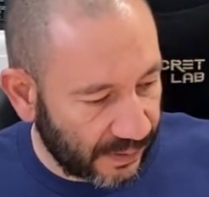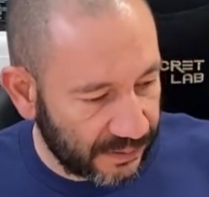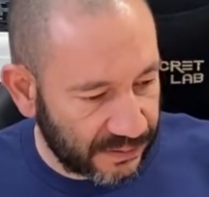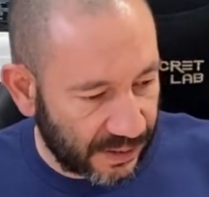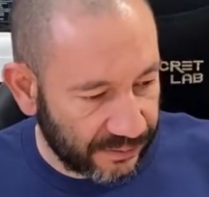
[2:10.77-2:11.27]

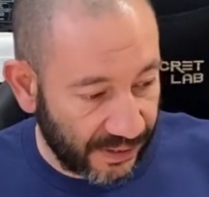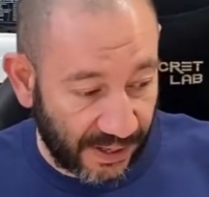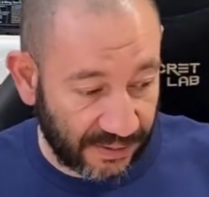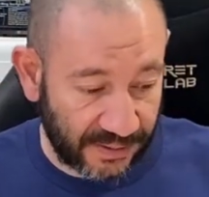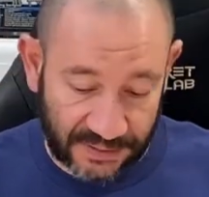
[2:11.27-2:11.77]
So
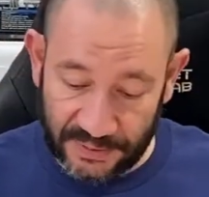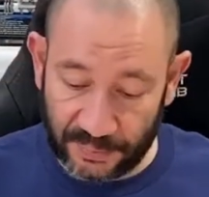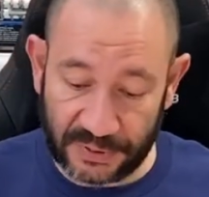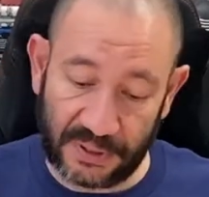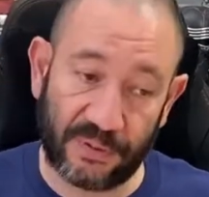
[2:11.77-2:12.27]
yeah, this
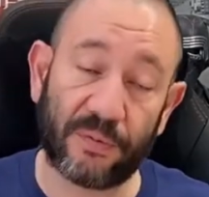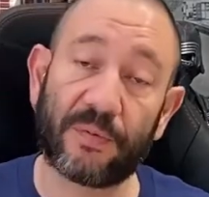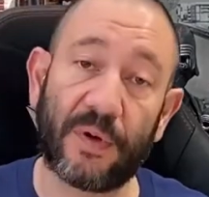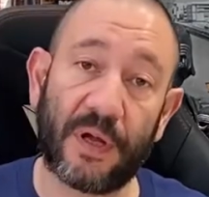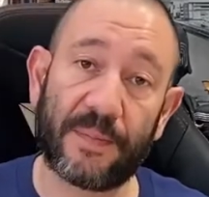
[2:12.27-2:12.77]
was a
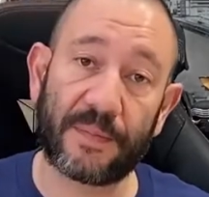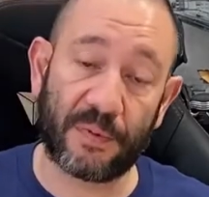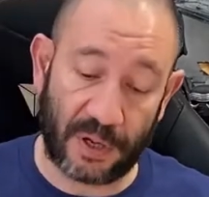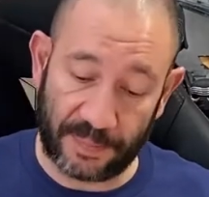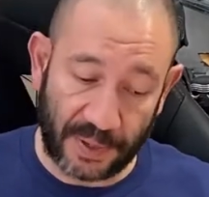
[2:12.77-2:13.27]
little,
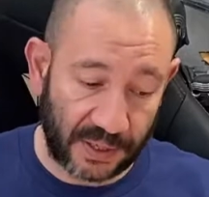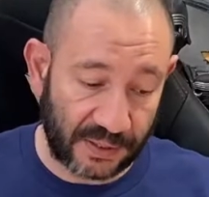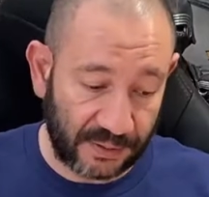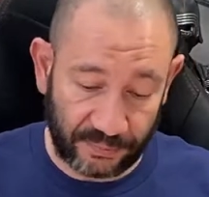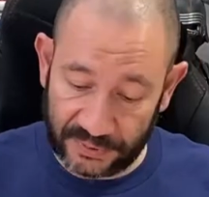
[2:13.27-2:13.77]
quite a
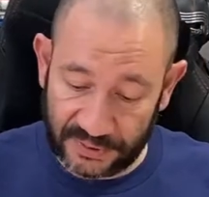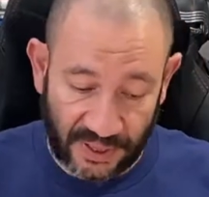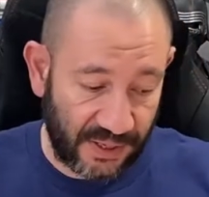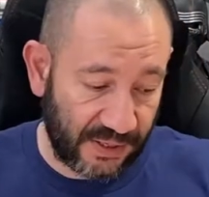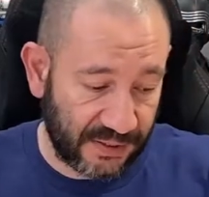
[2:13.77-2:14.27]
pucker little
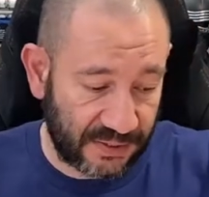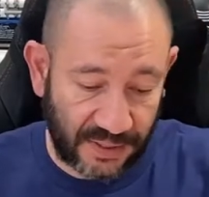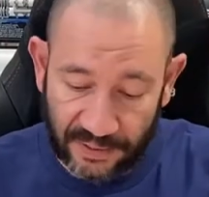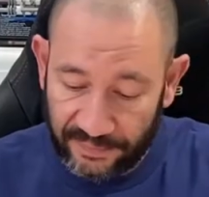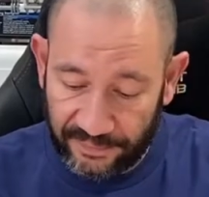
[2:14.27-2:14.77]
set in
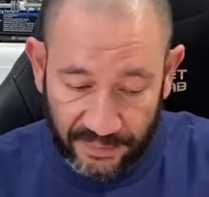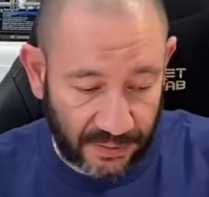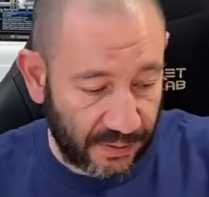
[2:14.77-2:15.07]
itself.